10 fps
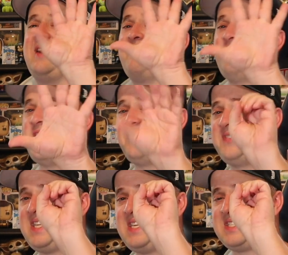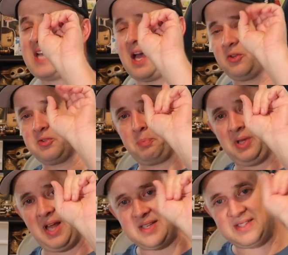at fifty dollars
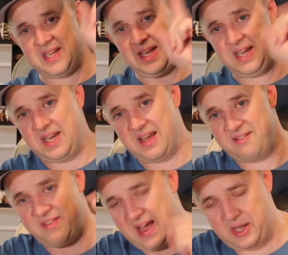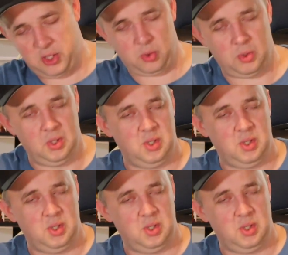plus in value.